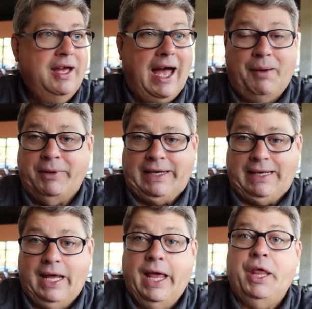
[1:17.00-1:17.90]
I
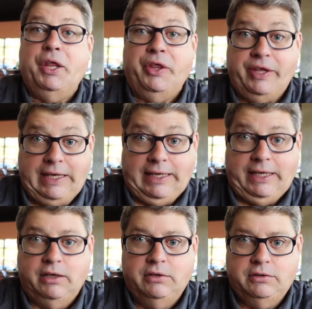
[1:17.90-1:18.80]
mean
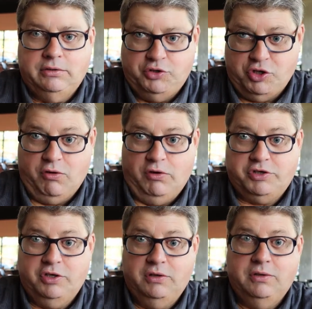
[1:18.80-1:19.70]
the
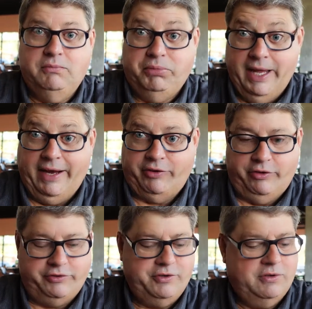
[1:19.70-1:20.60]
church
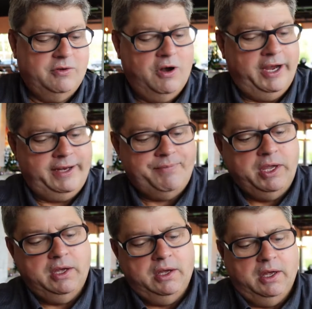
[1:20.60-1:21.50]
planters, right?
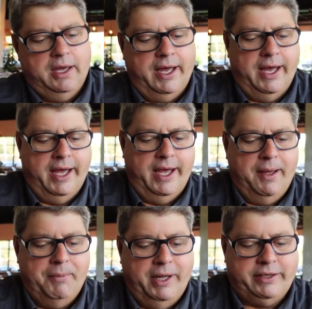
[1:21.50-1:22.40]

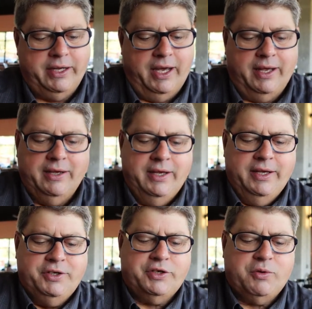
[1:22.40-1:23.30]
But
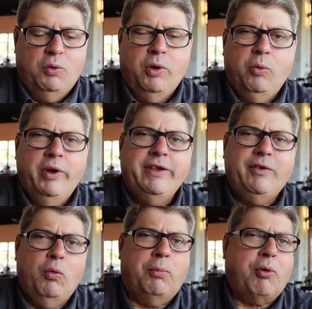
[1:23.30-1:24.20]
just what is
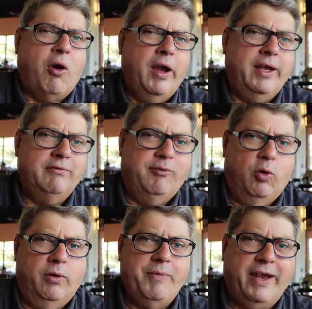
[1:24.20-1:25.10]
it we're praying
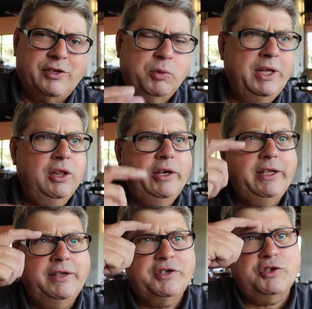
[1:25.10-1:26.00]
for? As we look
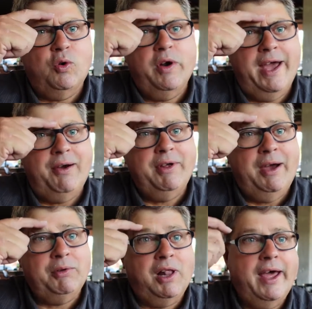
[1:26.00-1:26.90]
at the story,
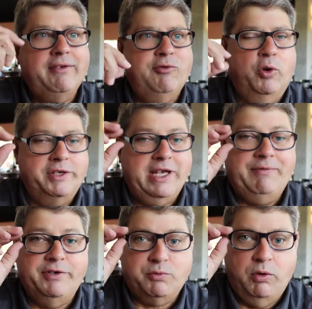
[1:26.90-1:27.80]
I would like for us,
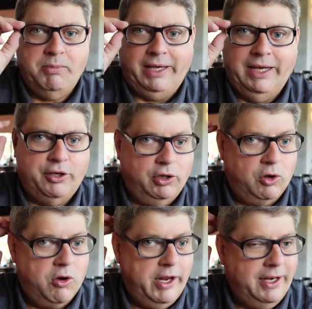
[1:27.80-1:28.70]
even as we begin to
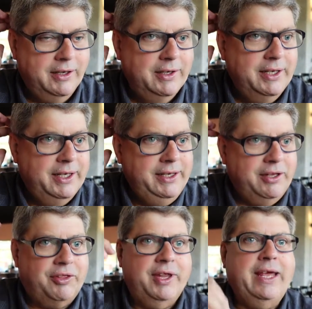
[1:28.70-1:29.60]
learn it,
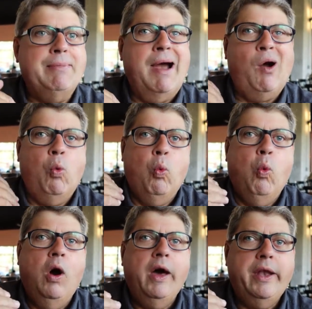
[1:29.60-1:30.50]
to think about
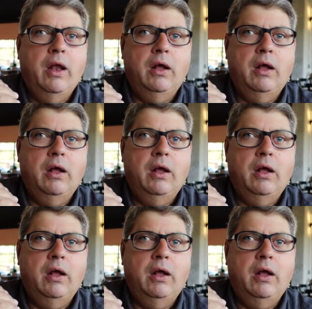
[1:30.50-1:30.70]
what